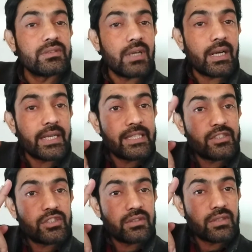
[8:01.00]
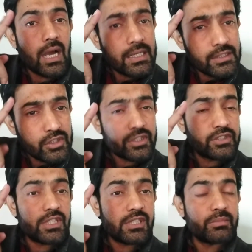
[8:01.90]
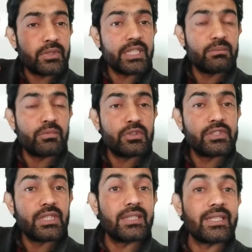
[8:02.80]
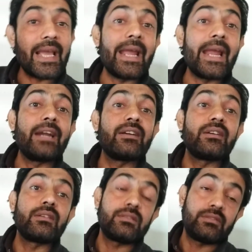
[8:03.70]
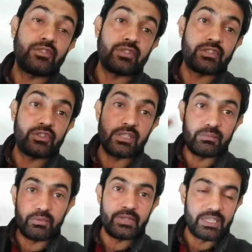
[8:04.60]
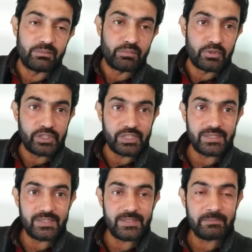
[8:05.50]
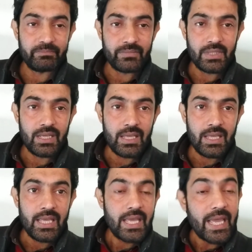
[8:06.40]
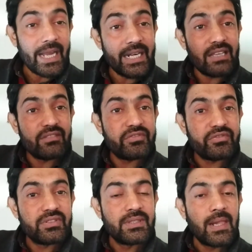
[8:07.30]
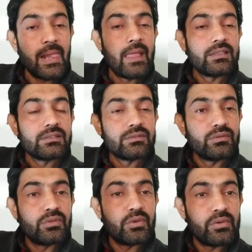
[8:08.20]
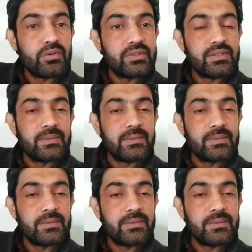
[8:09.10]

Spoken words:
against non-structural protein portion and structural protein portions. And if the